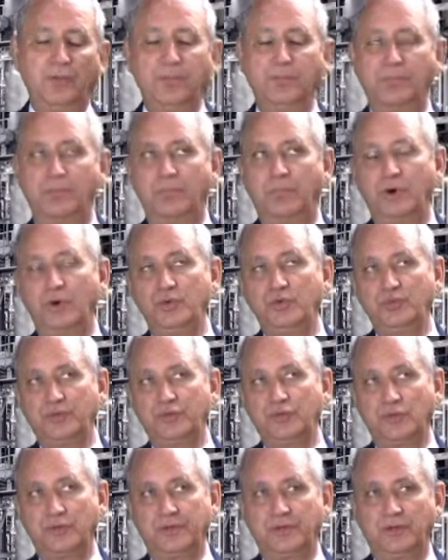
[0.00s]
Most
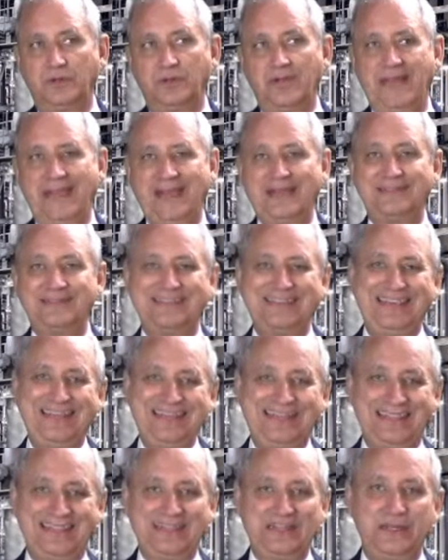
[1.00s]
soil has
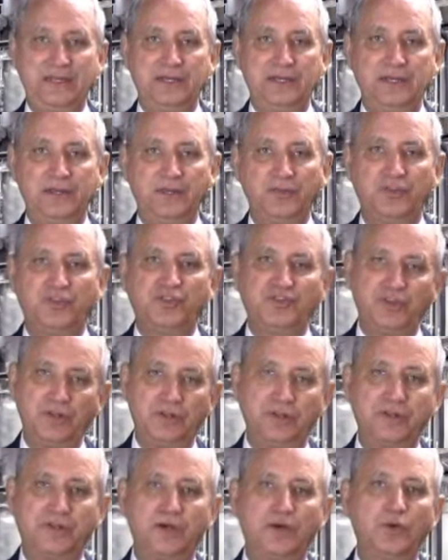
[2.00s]
in it
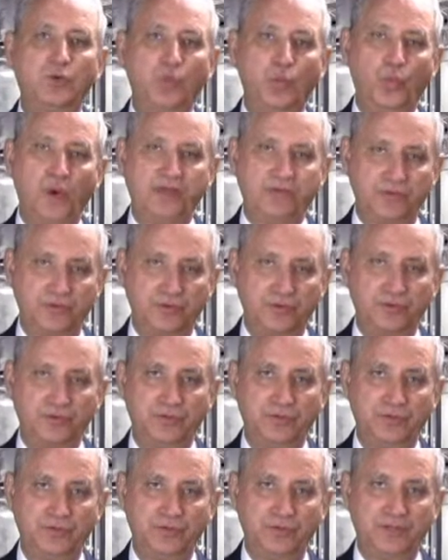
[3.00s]
silica
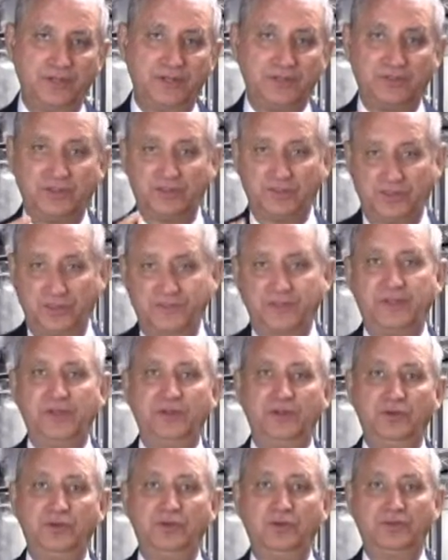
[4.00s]
wafers. That's the stuff they
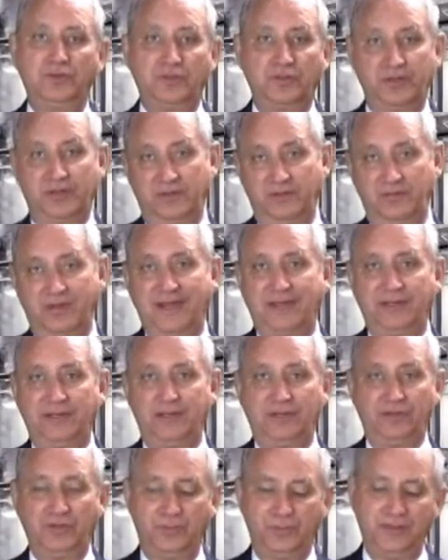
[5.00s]
use in Silicon
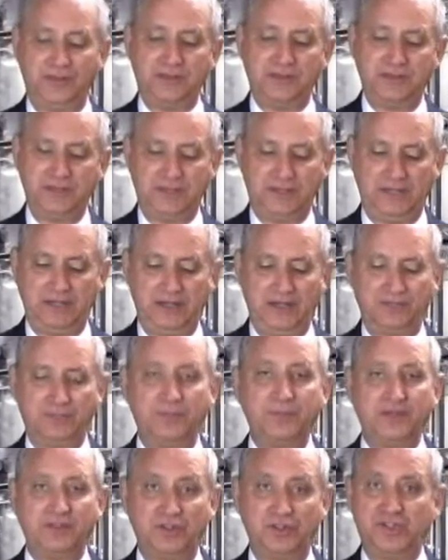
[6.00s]
Valley to make
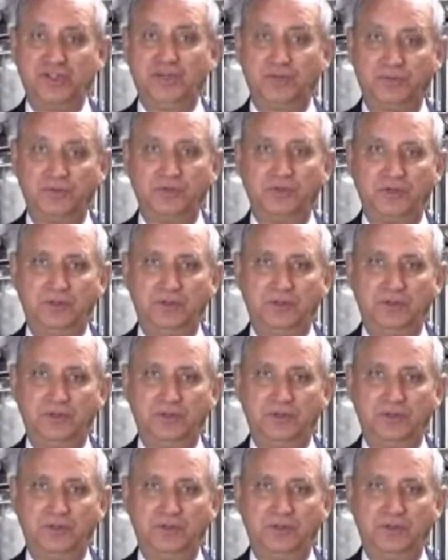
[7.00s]
the chips.